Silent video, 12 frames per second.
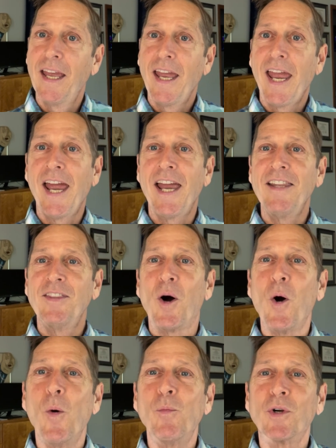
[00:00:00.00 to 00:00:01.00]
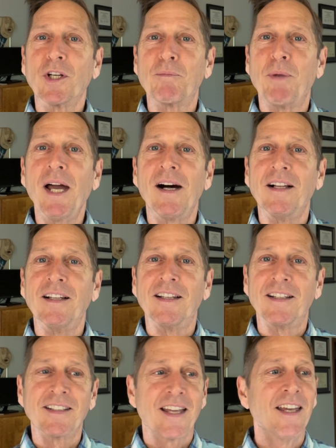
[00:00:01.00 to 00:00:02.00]
And the homework
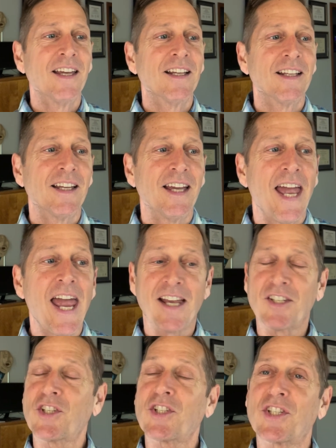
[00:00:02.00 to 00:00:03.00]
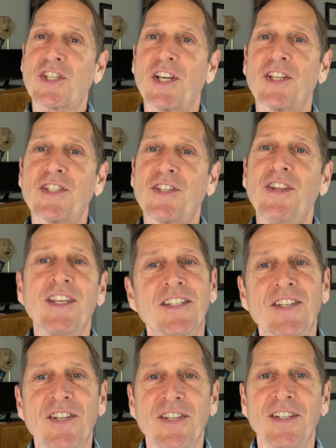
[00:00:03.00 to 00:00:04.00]
bell asks us
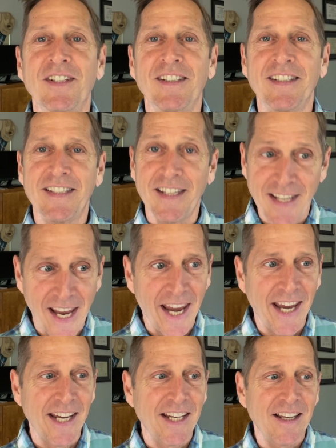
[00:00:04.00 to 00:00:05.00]
this today.